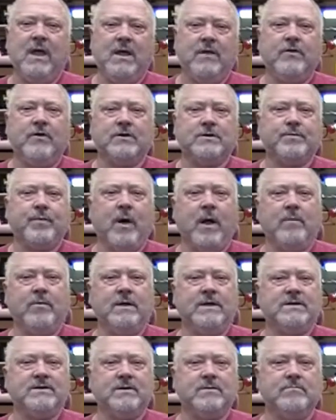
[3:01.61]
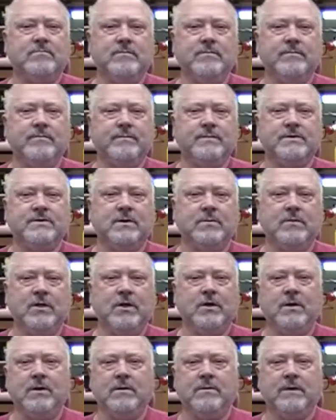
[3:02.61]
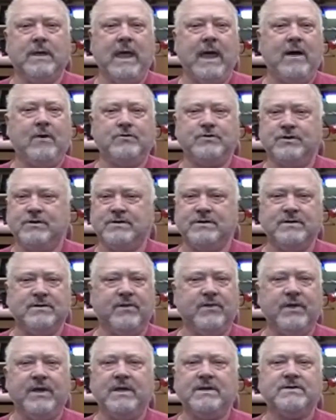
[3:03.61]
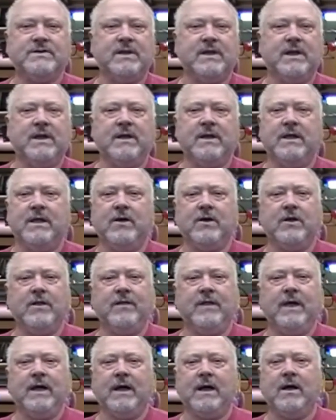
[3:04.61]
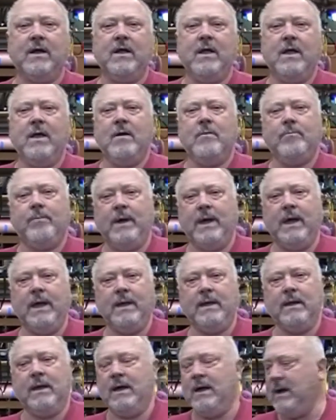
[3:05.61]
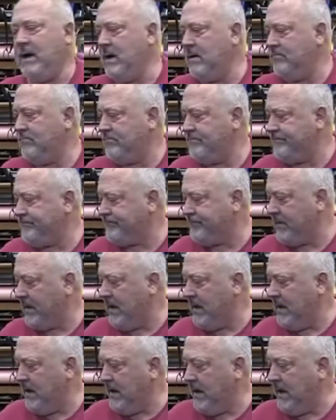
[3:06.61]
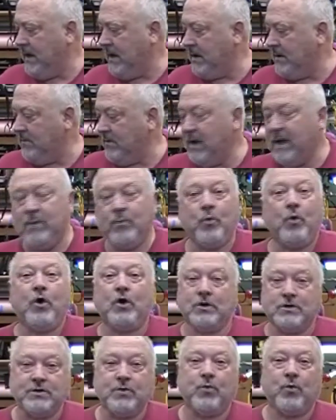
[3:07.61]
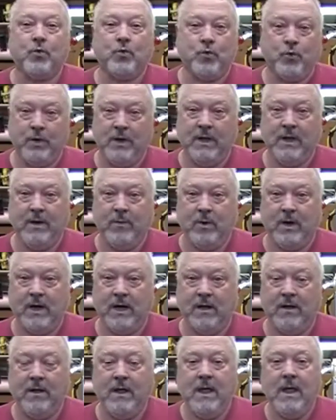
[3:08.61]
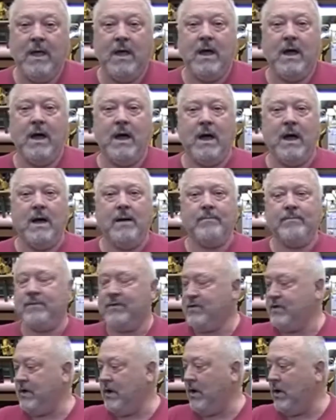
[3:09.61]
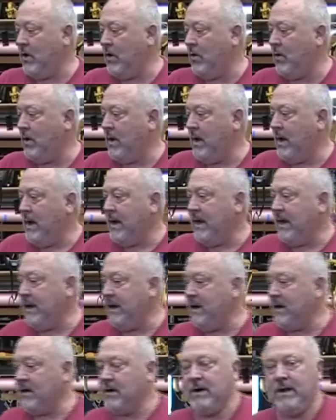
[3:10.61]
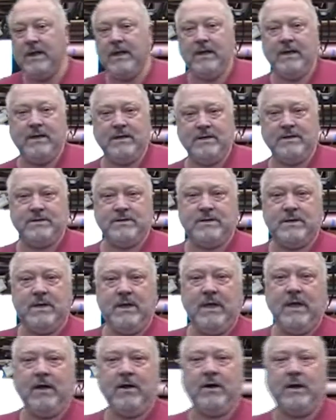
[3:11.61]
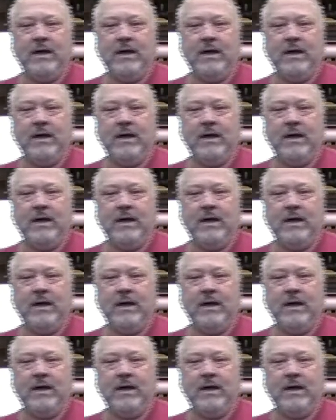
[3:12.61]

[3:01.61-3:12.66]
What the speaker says: there's probably some little gouges and things in it here and there, but it works really well. So here it